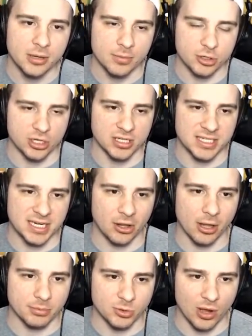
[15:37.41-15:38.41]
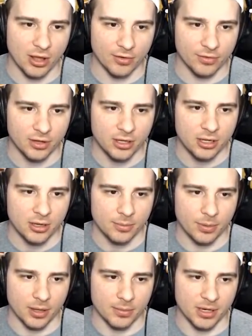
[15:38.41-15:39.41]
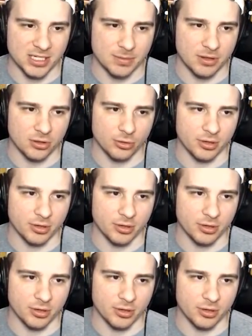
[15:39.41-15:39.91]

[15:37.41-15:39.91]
Michigan still up 12, but Mike Smith a little